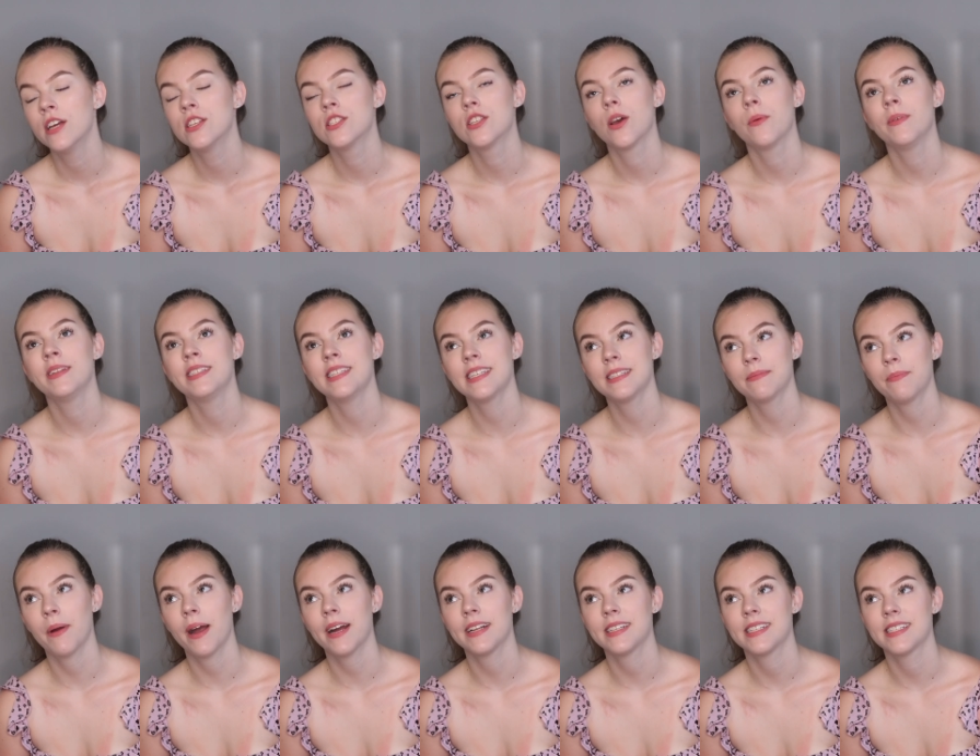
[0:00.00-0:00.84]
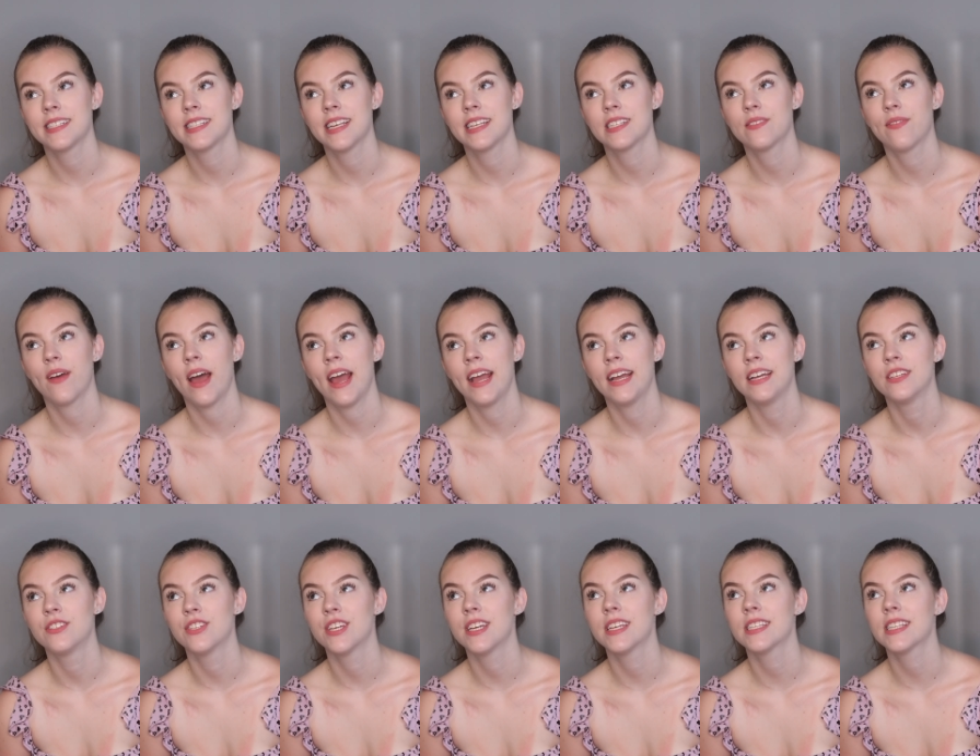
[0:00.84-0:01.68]
So we did practice this for
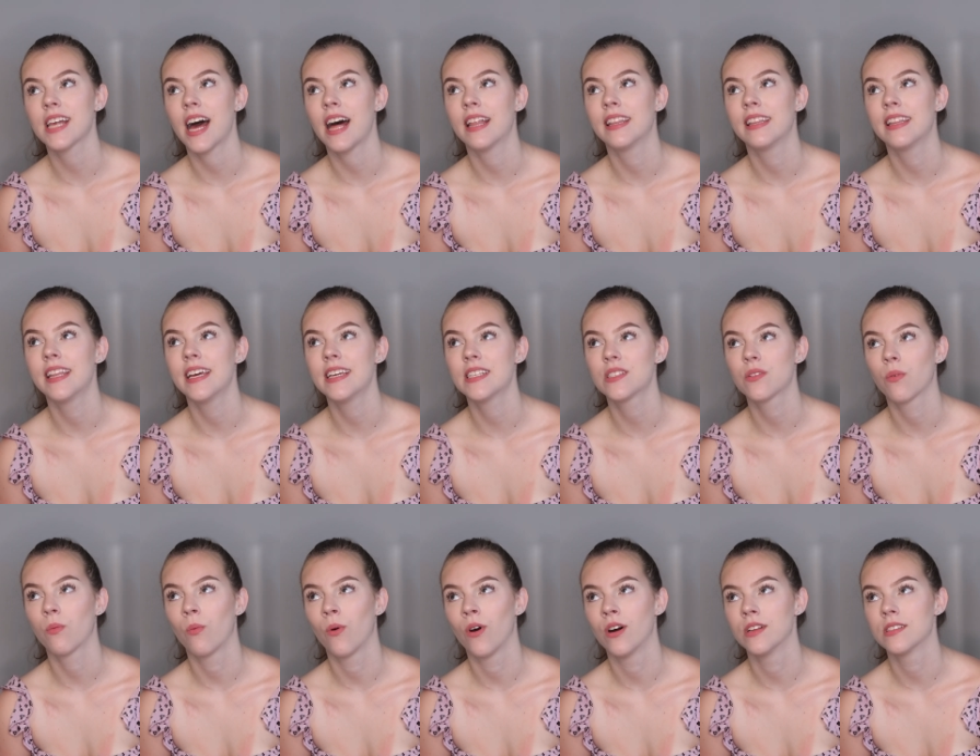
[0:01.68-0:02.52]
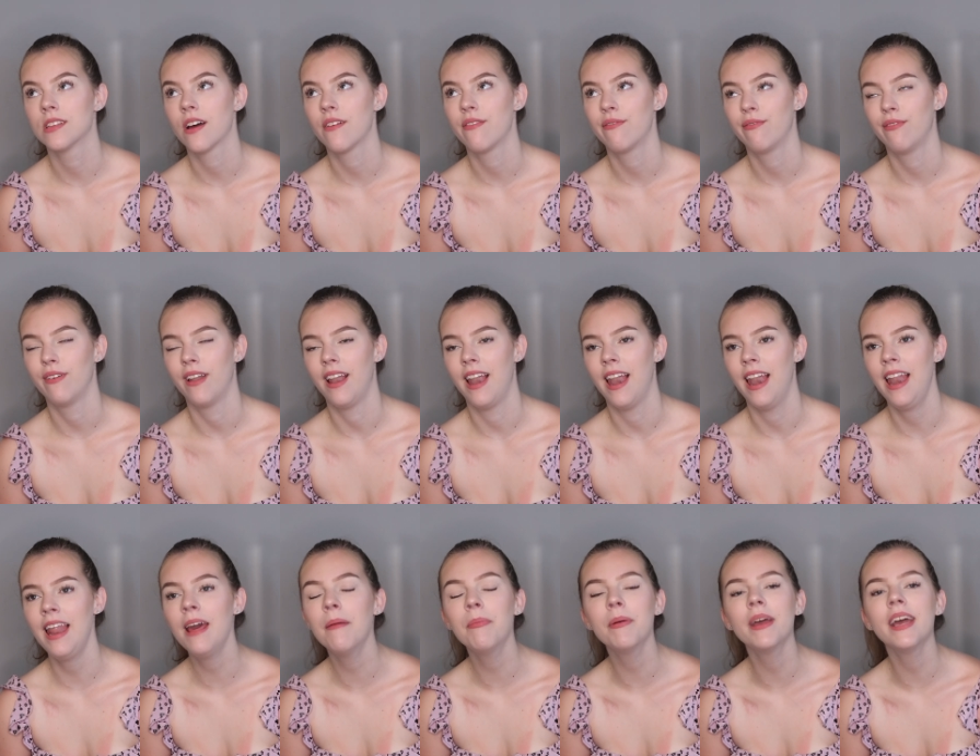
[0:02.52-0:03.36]
ages, and this was
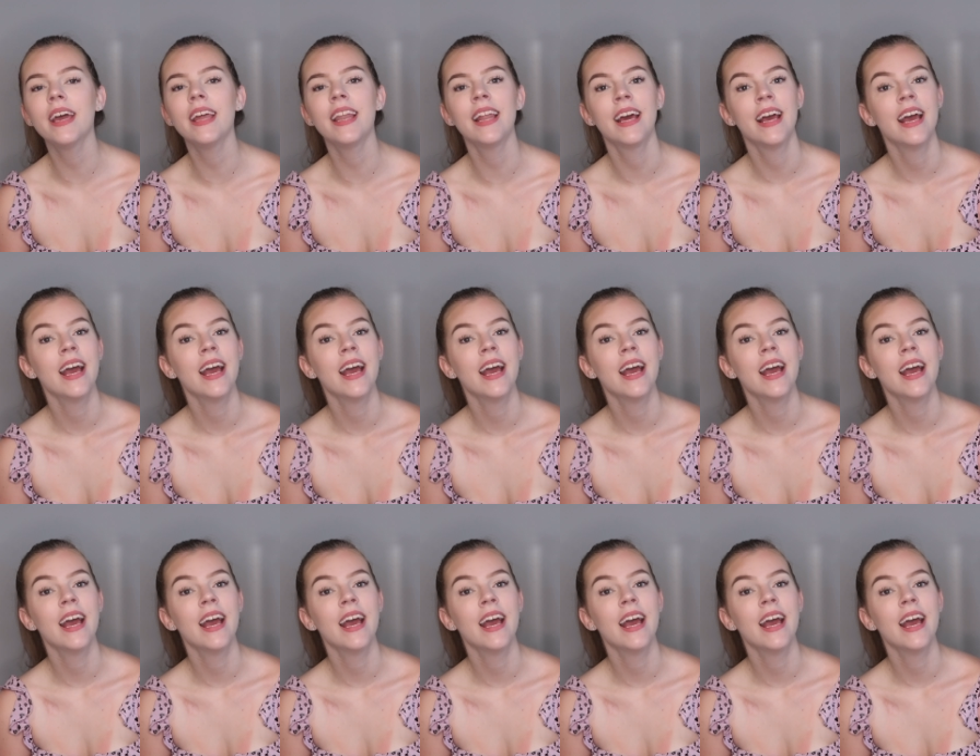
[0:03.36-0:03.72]
flipping